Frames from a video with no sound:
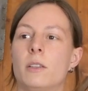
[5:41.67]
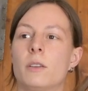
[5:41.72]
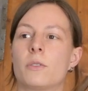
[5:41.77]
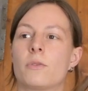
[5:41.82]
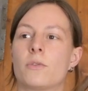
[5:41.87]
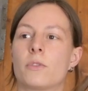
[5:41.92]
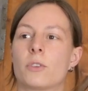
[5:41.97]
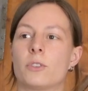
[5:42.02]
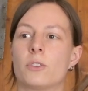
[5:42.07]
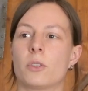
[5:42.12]
look
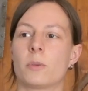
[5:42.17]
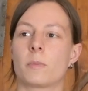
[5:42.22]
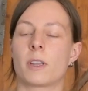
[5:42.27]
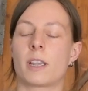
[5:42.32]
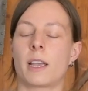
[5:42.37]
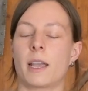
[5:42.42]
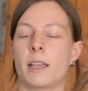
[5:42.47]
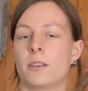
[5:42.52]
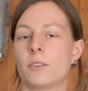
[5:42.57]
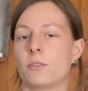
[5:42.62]
for some
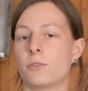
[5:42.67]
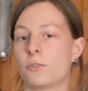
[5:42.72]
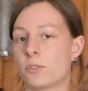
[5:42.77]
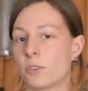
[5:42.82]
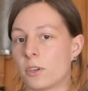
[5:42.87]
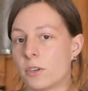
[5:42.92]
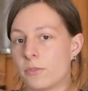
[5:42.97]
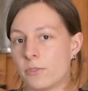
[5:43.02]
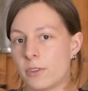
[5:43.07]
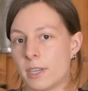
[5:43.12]
kind of
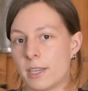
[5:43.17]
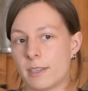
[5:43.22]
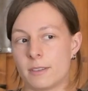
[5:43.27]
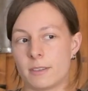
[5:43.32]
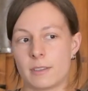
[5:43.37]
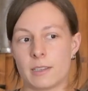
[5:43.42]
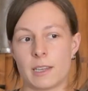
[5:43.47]
surface,